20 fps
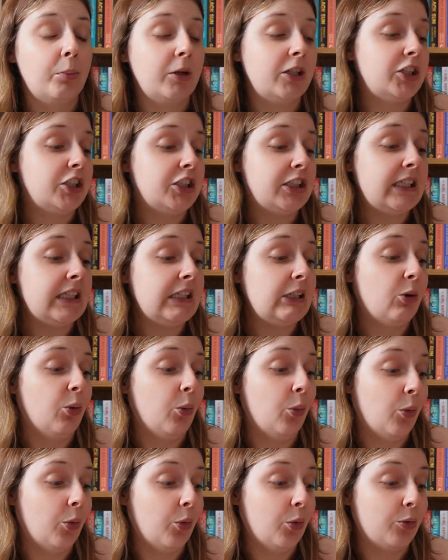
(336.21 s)
But she
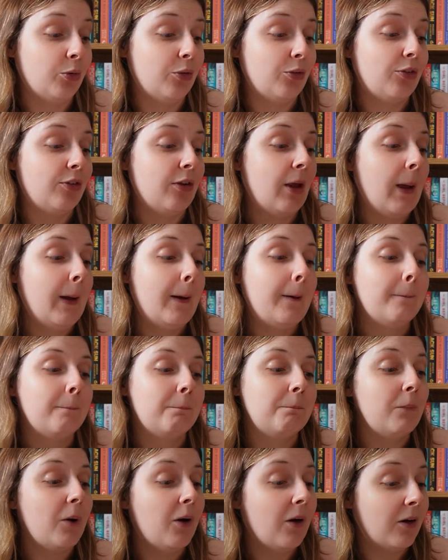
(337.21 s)
haunts
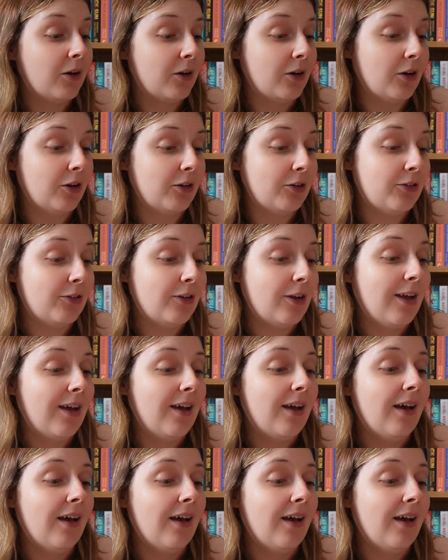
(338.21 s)
Marcos.